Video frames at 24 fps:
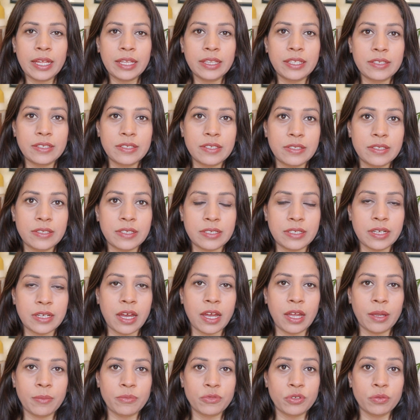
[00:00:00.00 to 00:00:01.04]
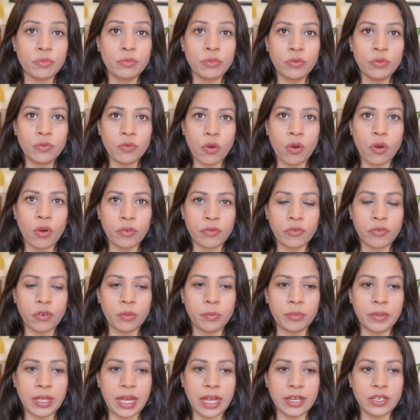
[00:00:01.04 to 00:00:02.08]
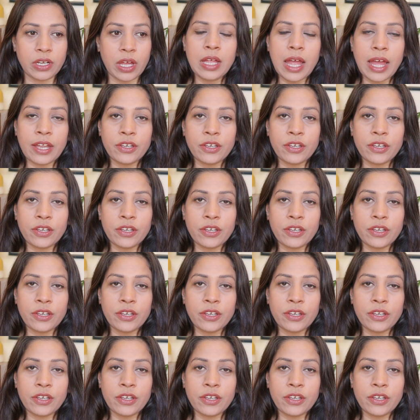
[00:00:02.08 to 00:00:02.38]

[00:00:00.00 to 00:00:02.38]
this is the time to move on from that.